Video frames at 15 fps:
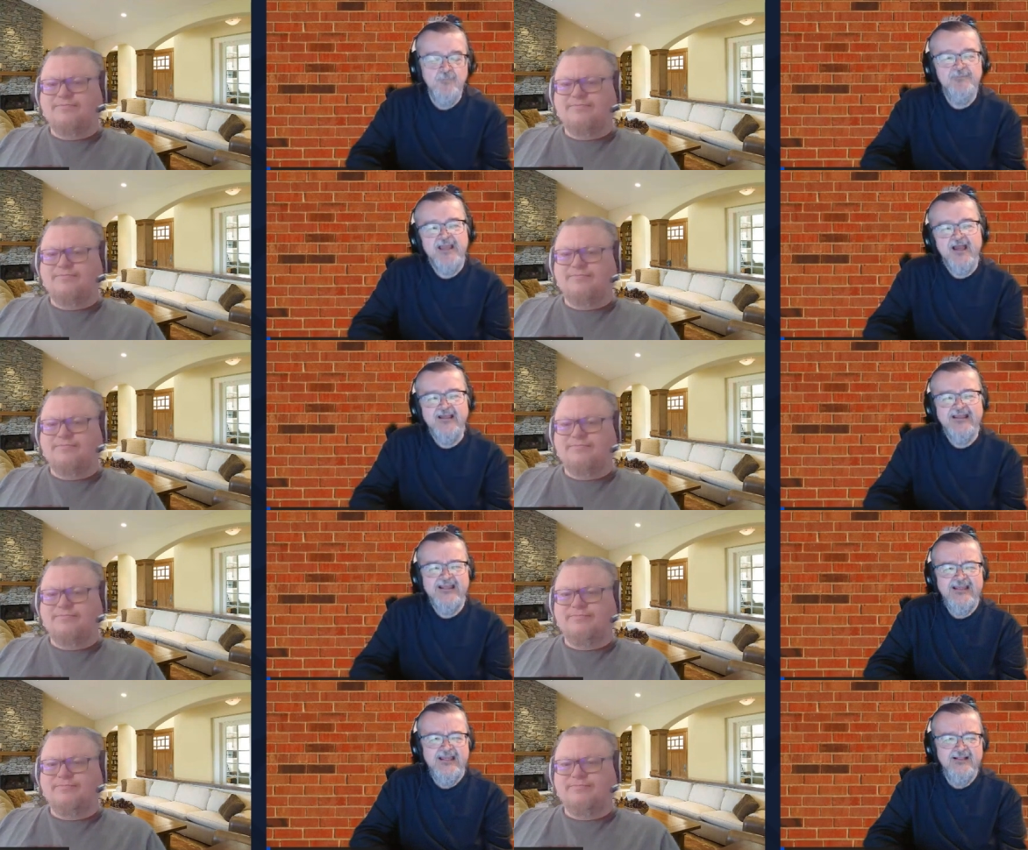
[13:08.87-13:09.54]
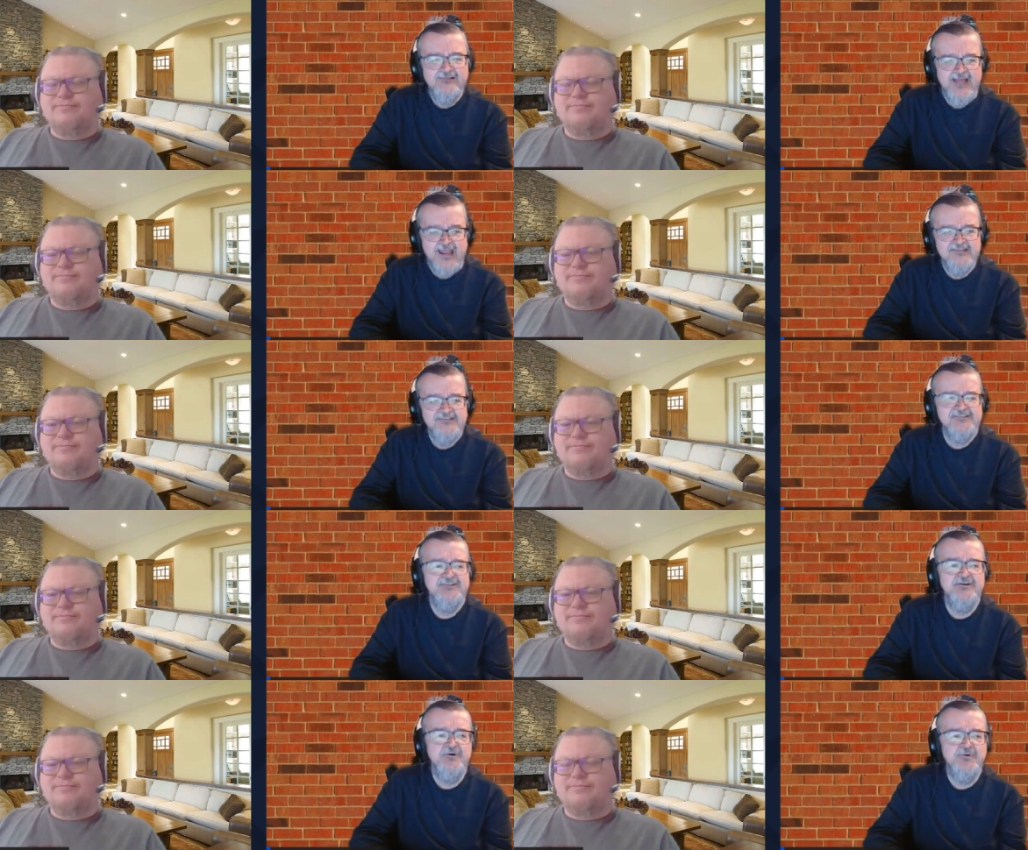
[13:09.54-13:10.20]
Speaker 1: Yeah, he
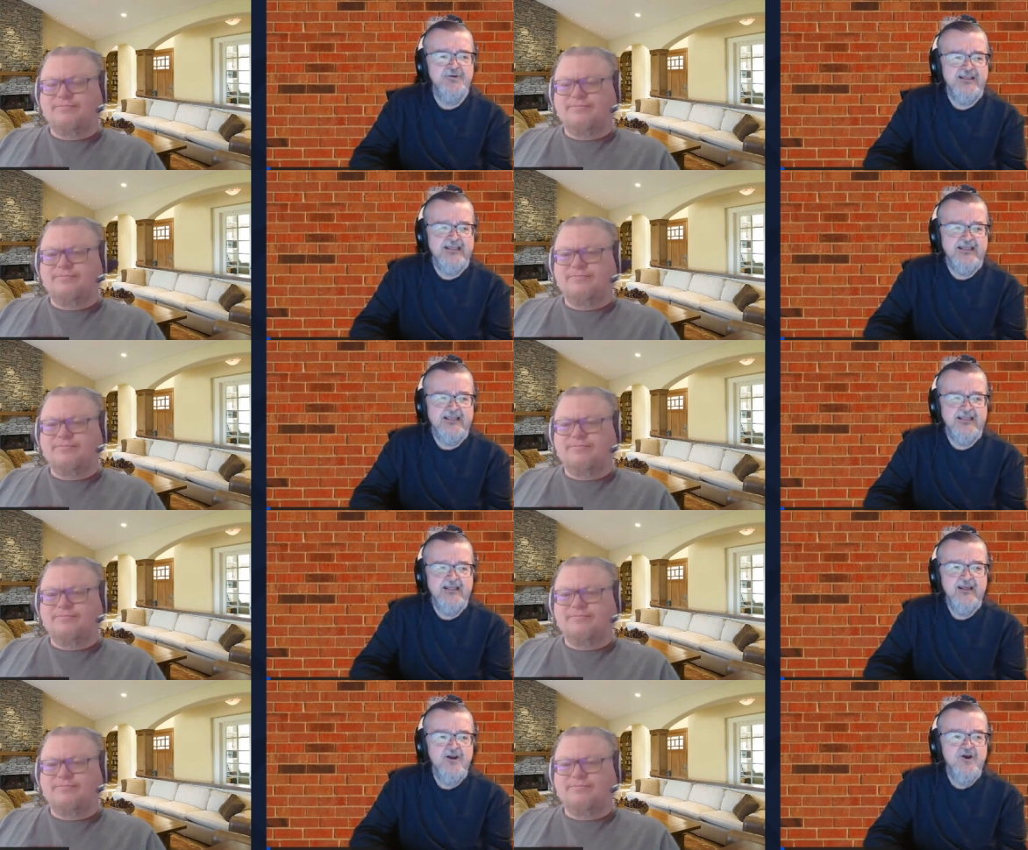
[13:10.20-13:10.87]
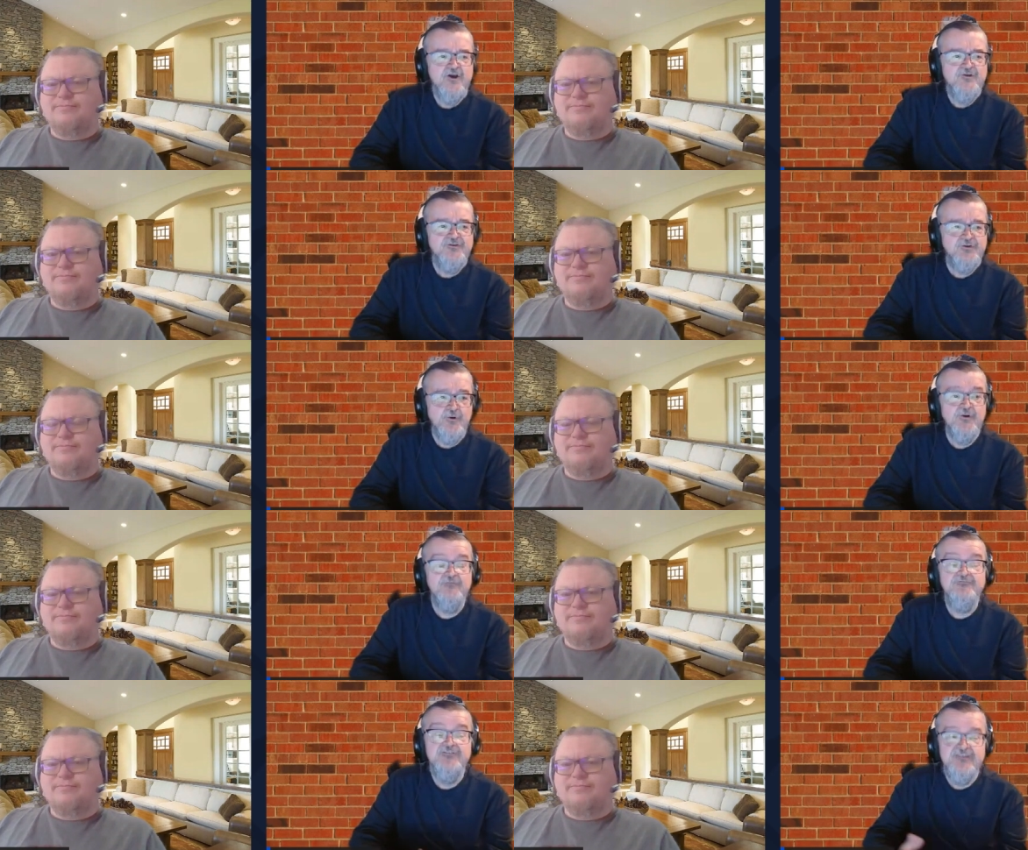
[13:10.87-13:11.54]
last year he sort
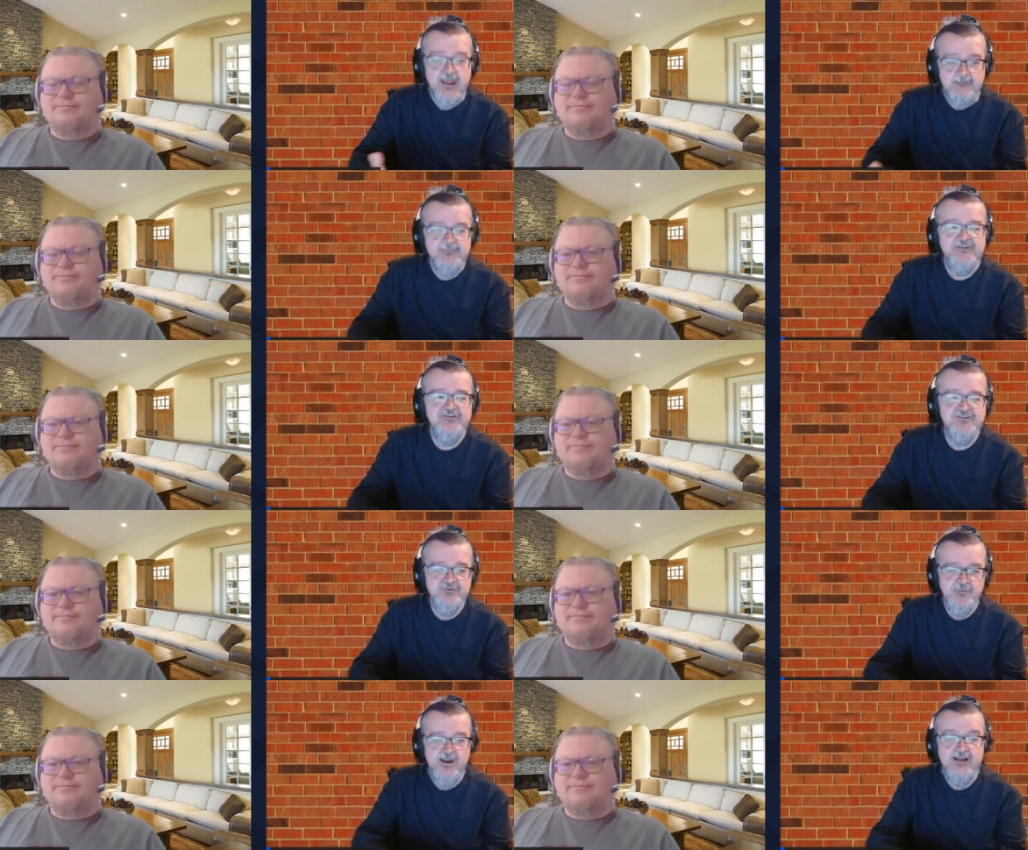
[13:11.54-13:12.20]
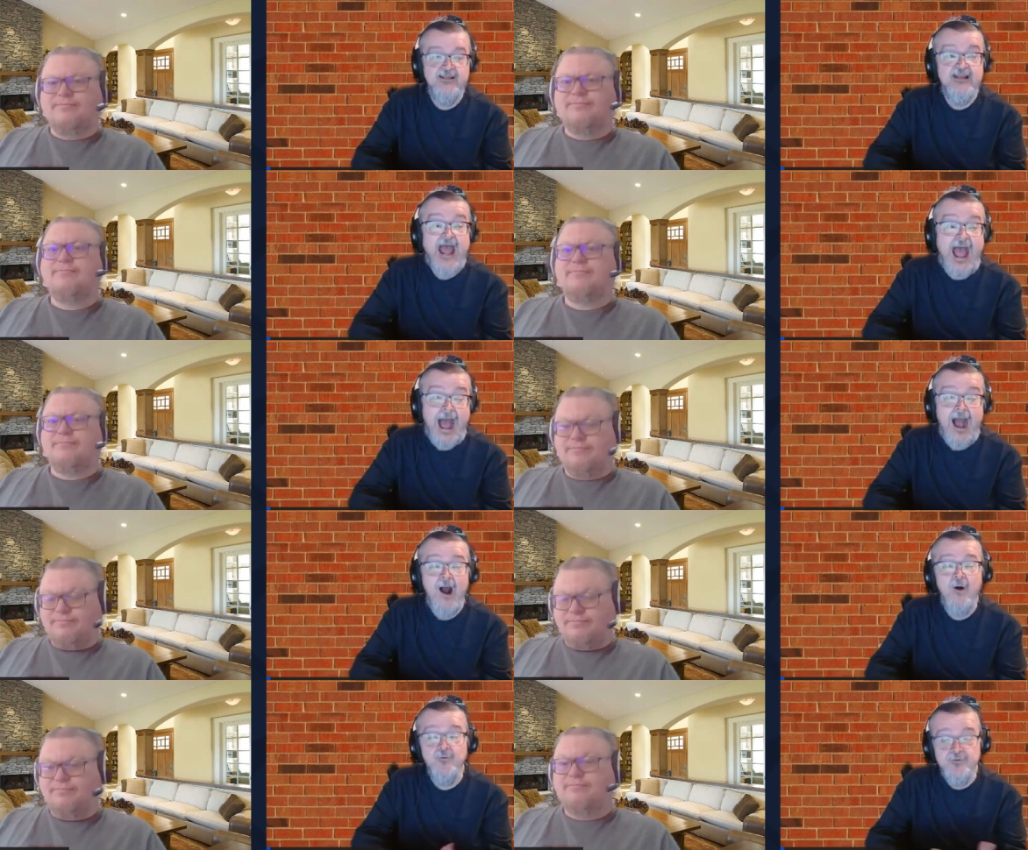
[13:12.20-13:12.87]
of demonstrated
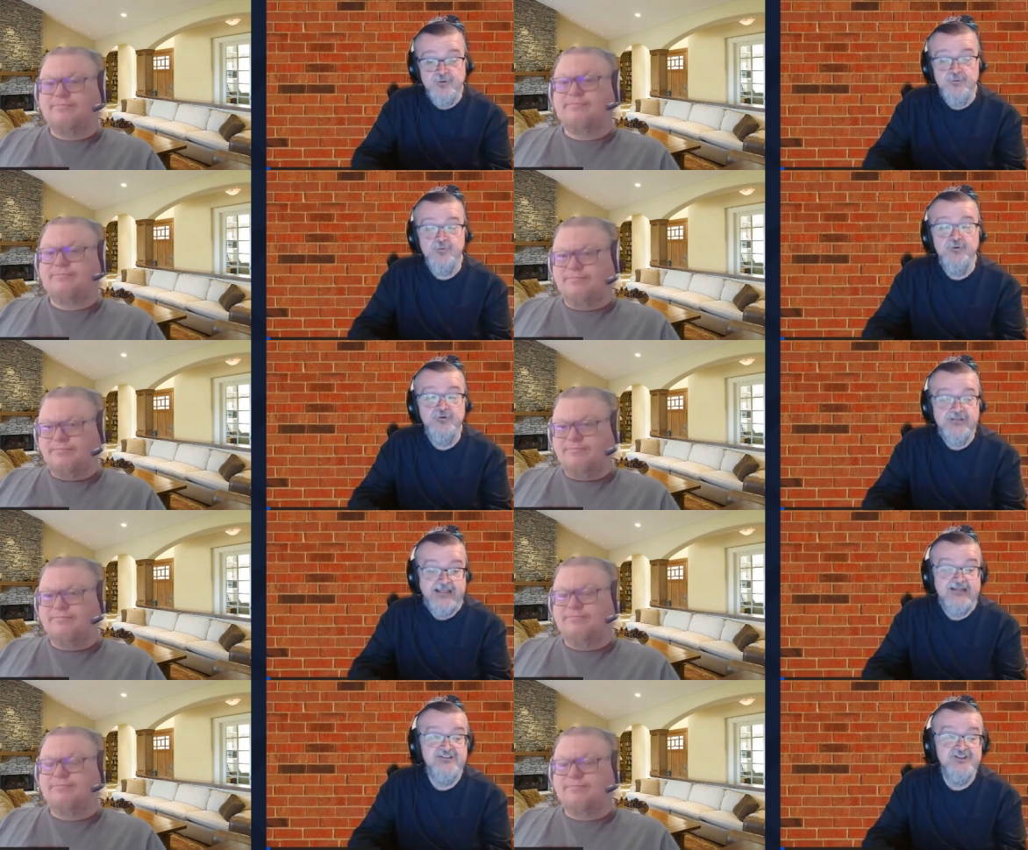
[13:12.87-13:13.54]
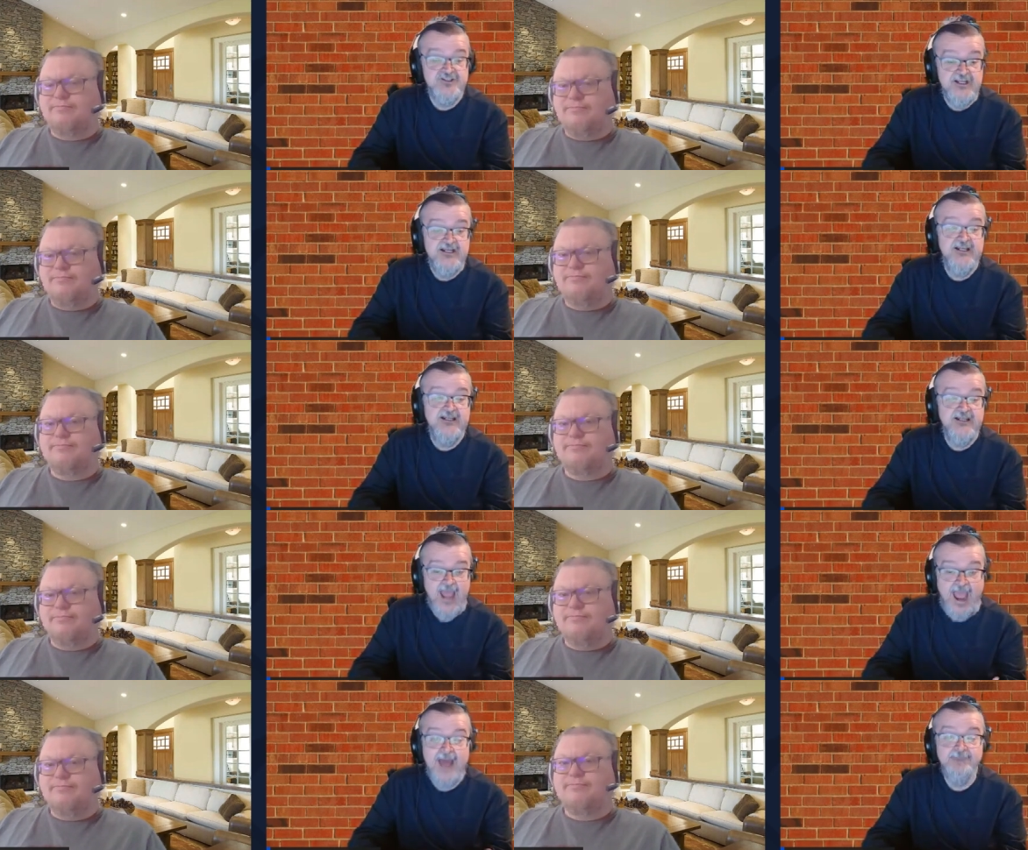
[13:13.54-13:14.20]
how you could get
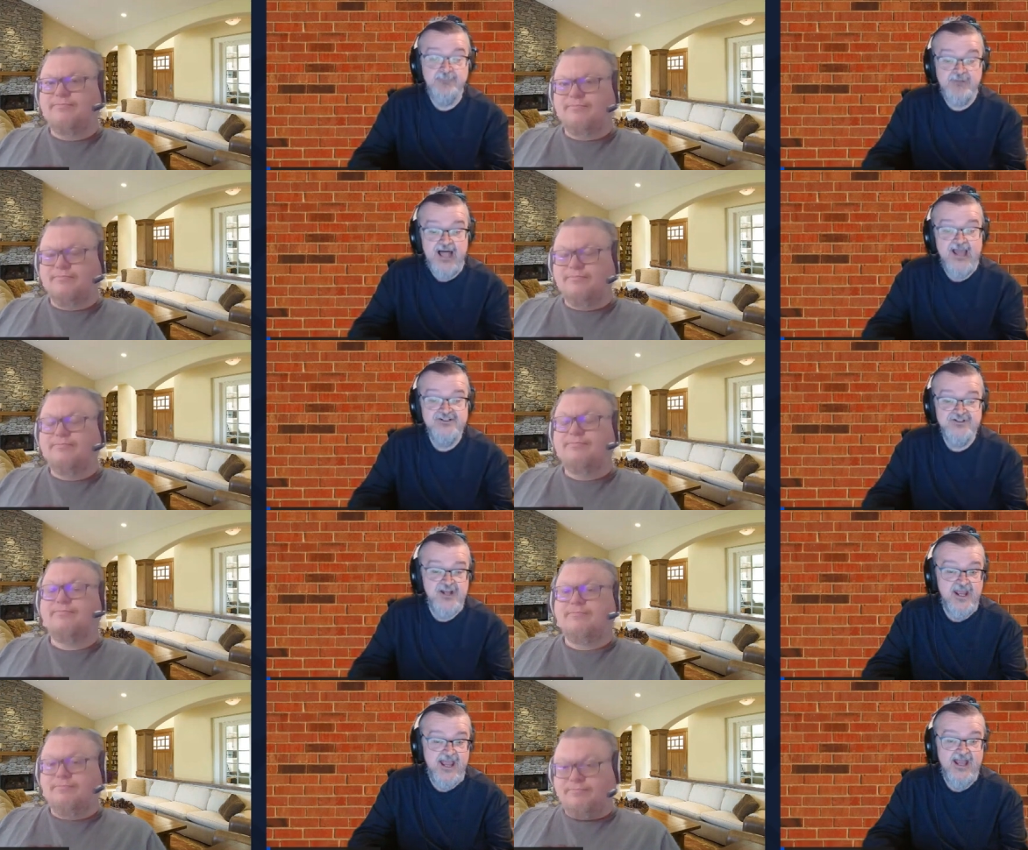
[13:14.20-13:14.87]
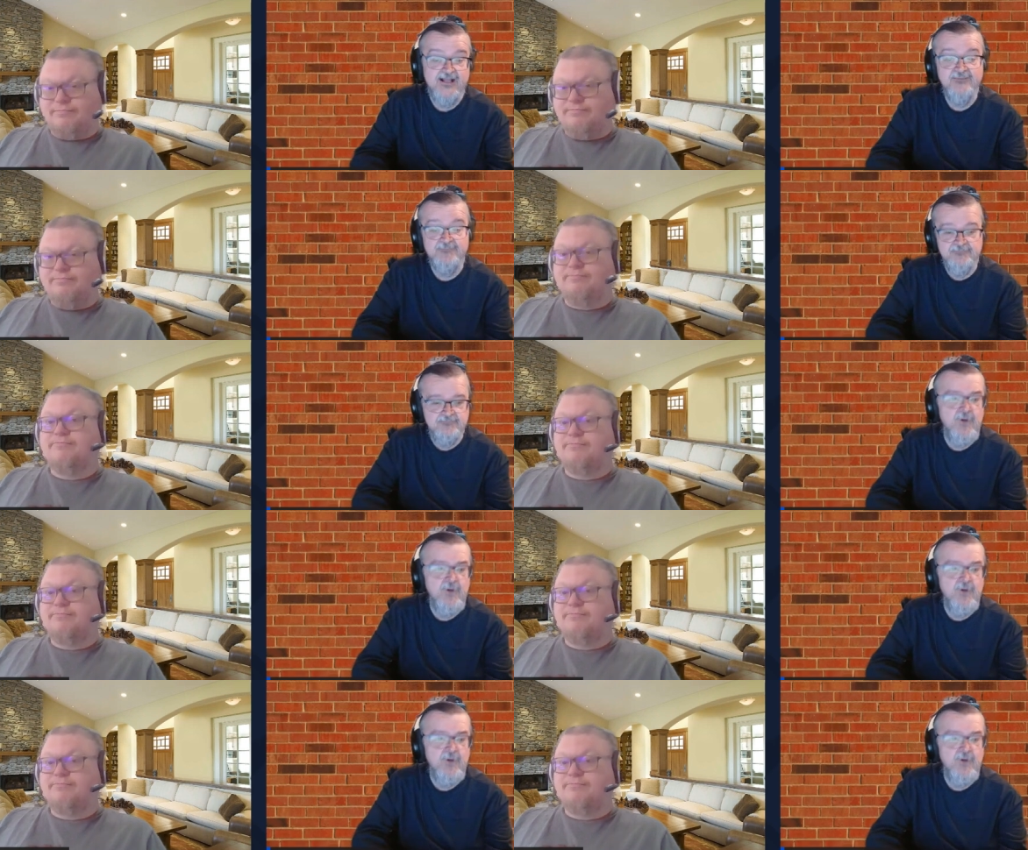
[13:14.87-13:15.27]
cheated at blackjack mm -hmm.